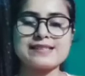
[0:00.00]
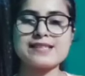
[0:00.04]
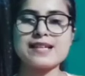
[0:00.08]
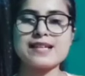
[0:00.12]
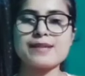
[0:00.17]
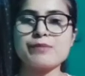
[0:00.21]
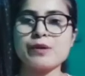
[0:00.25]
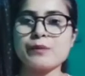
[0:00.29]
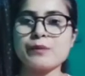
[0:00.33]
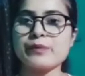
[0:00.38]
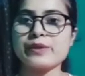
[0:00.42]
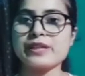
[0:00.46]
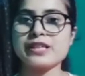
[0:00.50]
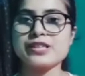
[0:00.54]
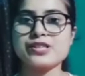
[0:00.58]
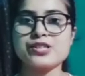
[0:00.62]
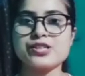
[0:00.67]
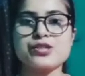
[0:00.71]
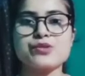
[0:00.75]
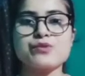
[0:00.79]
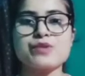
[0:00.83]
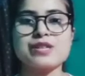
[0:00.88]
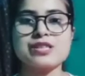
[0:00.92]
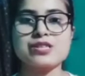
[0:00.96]
the
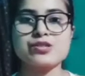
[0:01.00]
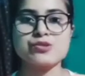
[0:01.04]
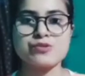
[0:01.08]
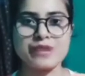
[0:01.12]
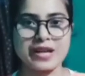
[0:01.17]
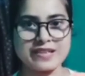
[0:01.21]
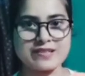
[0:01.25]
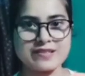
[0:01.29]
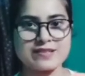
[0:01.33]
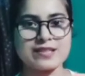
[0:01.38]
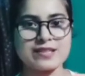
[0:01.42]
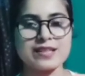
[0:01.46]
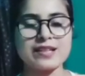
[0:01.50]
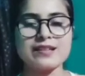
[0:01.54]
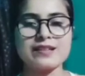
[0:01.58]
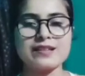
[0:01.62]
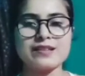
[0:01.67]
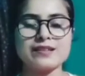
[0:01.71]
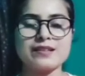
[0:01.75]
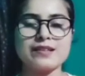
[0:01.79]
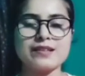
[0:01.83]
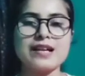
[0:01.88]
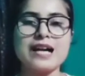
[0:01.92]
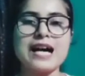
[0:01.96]
population was rising,
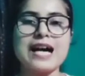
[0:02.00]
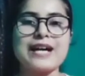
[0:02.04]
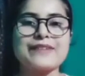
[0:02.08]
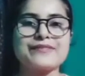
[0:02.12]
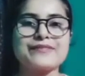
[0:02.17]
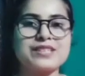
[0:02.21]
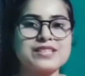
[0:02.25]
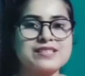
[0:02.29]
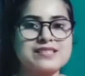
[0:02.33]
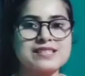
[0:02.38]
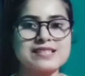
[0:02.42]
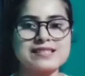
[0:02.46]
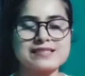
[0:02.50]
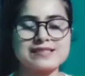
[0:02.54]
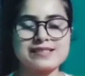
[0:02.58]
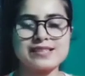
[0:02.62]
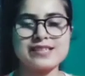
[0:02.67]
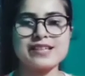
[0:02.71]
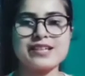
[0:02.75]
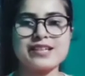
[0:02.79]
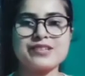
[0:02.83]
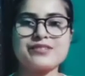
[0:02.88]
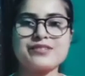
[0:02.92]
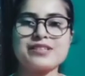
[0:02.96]
after
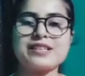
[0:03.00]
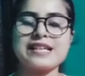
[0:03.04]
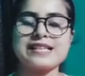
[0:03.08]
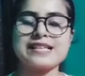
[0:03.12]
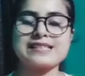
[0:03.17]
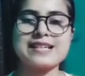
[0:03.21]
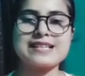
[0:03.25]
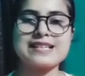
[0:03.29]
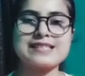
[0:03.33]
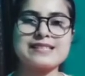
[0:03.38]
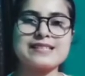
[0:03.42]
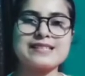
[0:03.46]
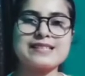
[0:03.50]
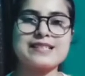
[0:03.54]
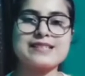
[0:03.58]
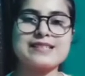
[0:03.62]
1600, as I said,